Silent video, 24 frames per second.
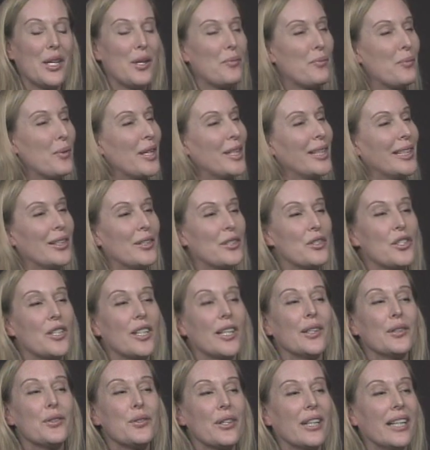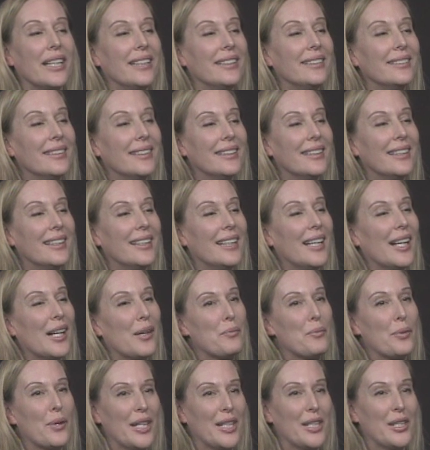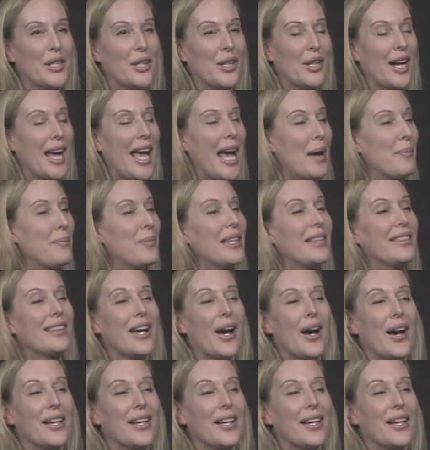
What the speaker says: bring your children, bring your happy thoughts.